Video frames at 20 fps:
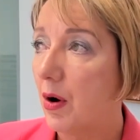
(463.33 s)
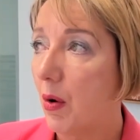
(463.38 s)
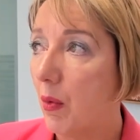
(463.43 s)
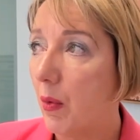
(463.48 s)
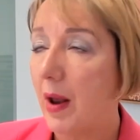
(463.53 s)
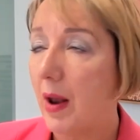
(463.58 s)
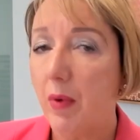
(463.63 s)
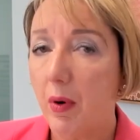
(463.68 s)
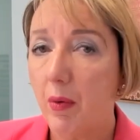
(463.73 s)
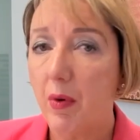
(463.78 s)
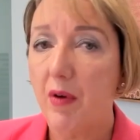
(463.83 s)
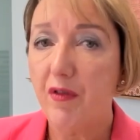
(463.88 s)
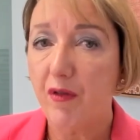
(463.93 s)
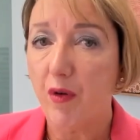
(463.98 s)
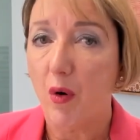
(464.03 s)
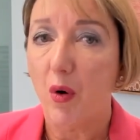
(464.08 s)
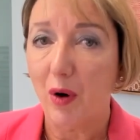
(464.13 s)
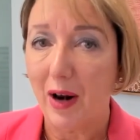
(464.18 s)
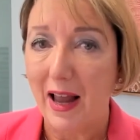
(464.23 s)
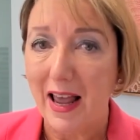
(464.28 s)
when we were
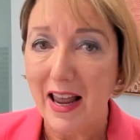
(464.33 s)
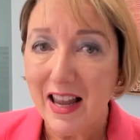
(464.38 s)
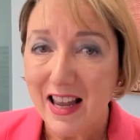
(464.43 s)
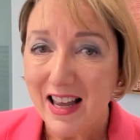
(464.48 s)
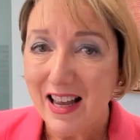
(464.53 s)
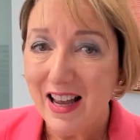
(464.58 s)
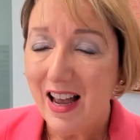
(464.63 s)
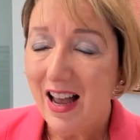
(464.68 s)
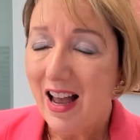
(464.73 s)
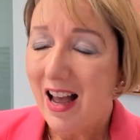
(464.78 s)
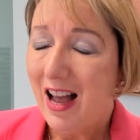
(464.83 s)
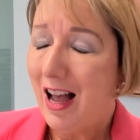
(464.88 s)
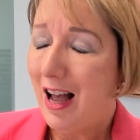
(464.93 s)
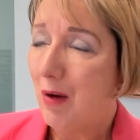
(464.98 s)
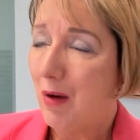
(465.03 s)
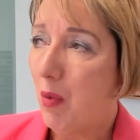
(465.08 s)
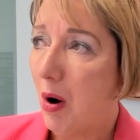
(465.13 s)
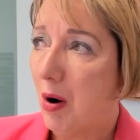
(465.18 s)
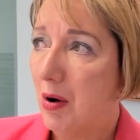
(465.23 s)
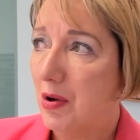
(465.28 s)
falling
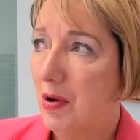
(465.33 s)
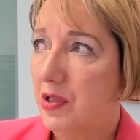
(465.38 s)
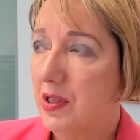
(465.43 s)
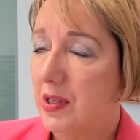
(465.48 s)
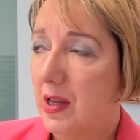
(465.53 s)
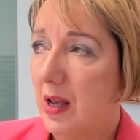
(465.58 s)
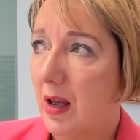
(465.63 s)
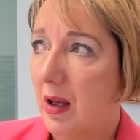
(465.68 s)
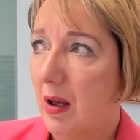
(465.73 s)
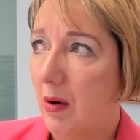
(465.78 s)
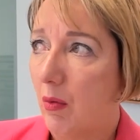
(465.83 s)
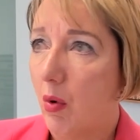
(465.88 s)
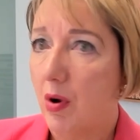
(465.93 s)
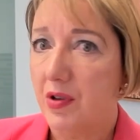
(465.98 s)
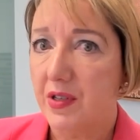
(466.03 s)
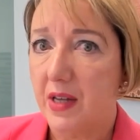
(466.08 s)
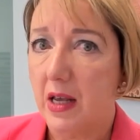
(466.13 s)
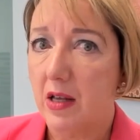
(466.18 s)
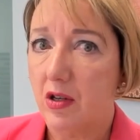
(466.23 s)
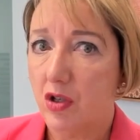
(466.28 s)
was
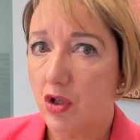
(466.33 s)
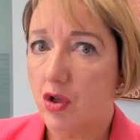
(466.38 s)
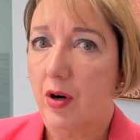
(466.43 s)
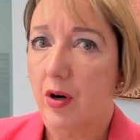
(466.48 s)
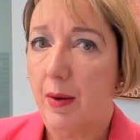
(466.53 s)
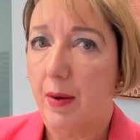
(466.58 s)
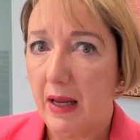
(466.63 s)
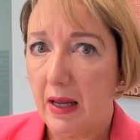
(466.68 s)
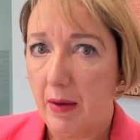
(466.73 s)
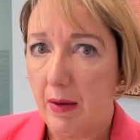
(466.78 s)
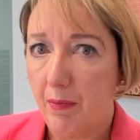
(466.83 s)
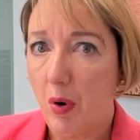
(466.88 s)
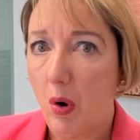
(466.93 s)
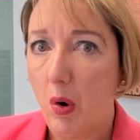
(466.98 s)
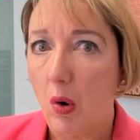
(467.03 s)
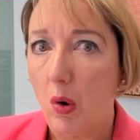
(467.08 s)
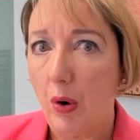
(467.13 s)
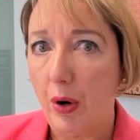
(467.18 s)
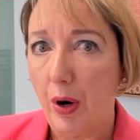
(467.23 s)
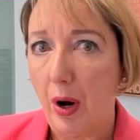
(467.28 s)
extremely important.